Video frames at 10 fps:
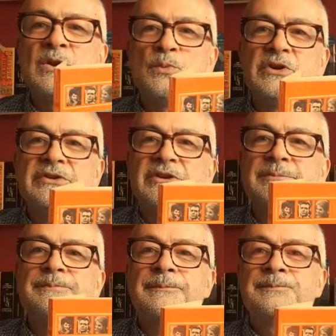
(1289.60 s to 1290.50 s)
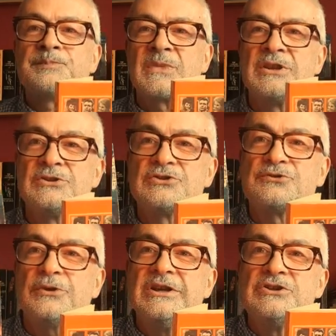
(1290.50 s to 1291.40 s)
one of them,
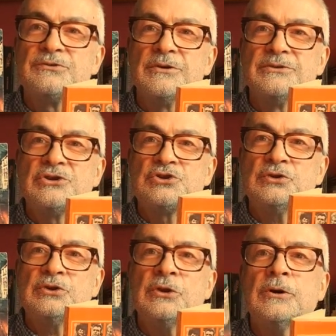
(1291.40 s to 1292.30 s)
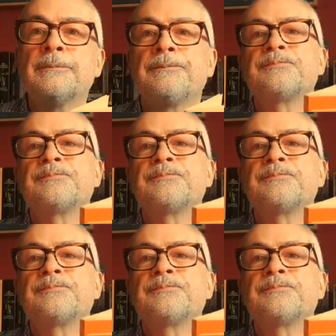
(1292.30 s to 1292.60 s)
Stranger on the Shore,